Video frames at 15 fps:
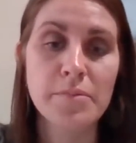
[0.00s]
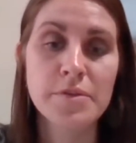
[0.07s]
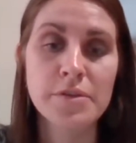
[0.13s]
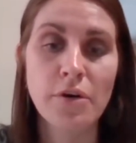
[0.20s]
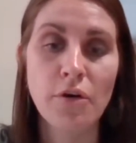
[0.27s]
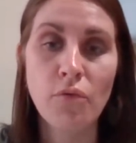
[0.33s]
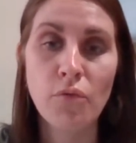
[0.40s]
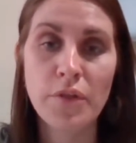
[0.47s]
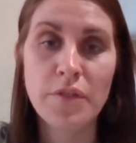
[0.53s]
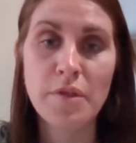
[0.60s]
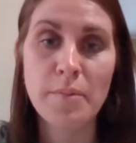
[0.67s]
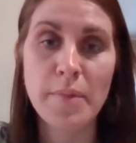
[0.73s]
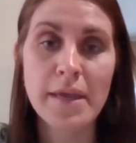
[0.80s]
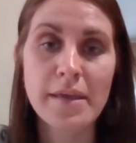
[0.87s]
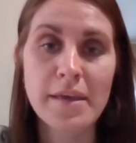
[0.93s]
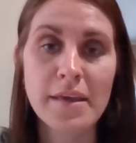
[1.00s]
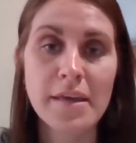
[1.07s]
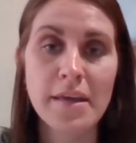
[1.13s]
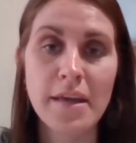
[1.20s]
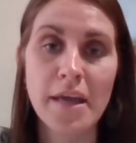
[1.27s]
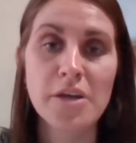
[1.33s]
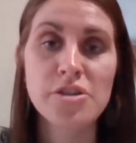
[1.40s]
So with the making
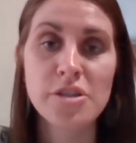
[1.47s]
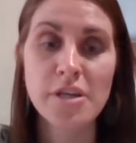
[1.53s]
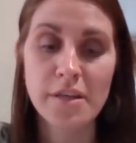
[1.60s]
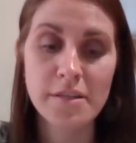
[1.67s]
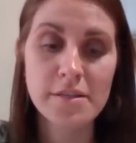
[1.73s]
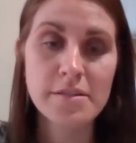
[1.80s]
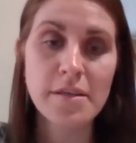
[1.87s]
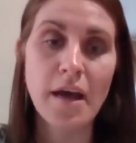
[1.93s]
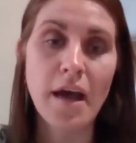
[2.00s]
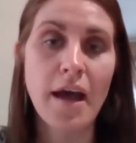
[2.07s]
connections,